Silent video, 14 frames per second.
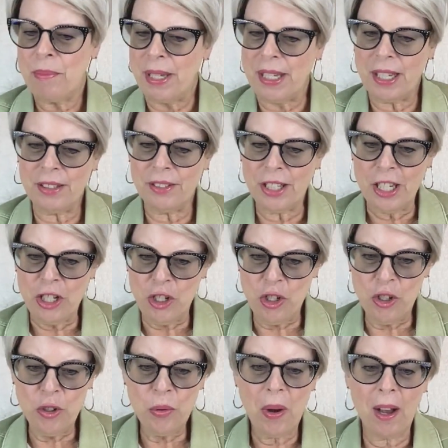because I
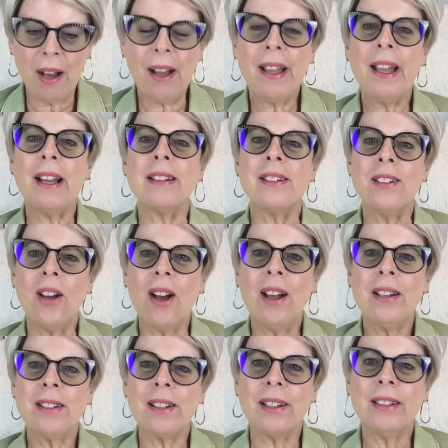knew I had
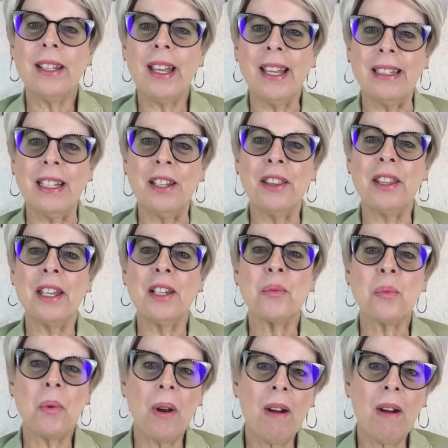not done anything